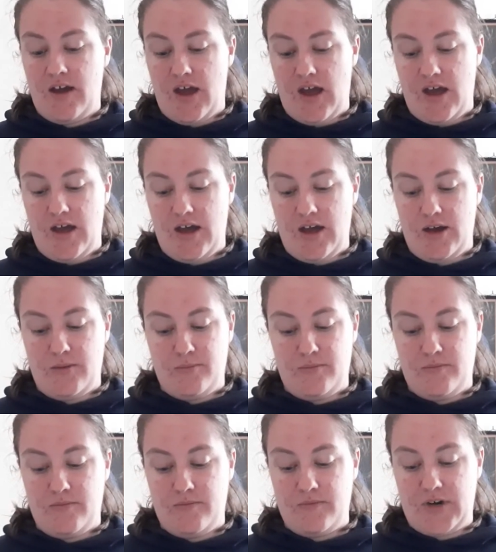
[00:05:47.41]

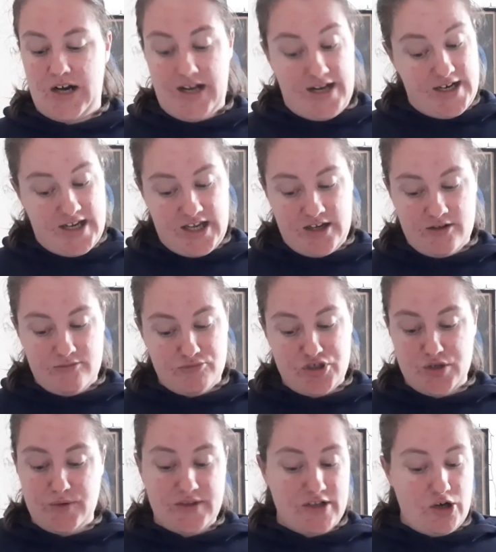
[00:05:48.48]
cleaning,
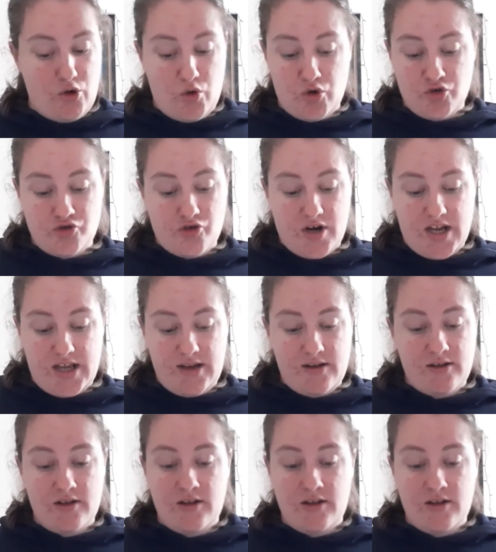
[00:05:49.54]
doing the laundry,